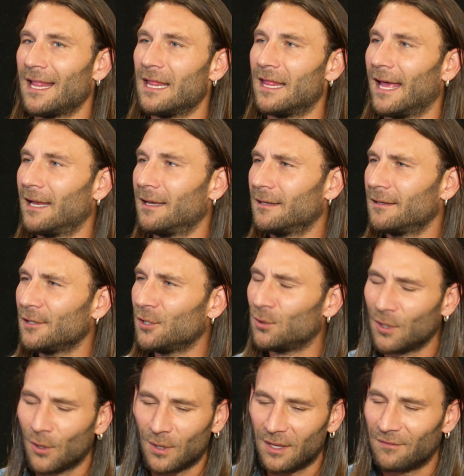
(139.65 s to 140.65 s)
and then you
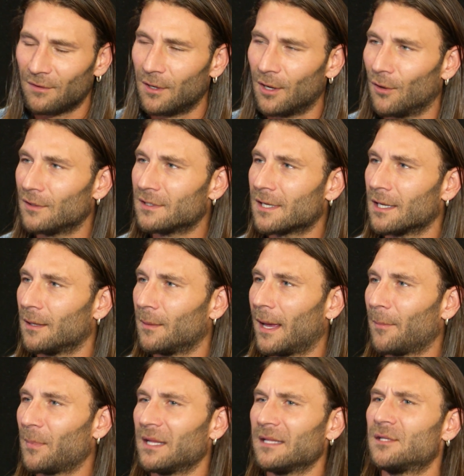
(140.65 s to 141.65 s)
don't even know it's going to
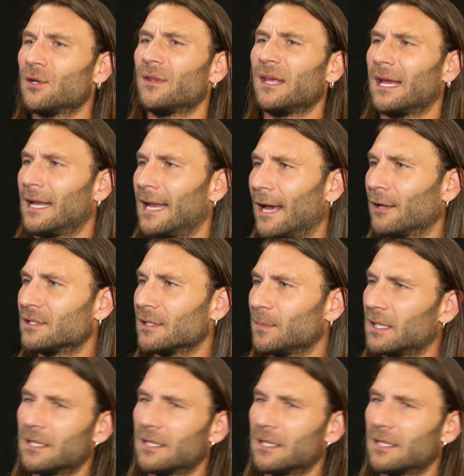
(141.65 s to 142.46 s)
happen until they announce it,